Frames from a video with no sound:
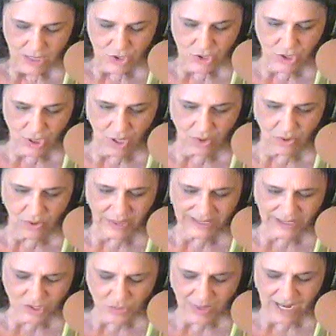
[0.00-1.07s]
So
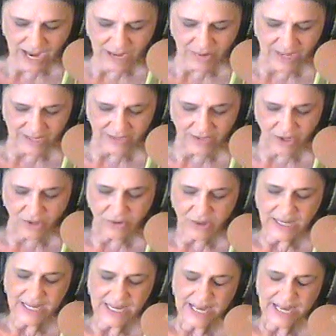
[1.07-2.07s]
here's what I want to know.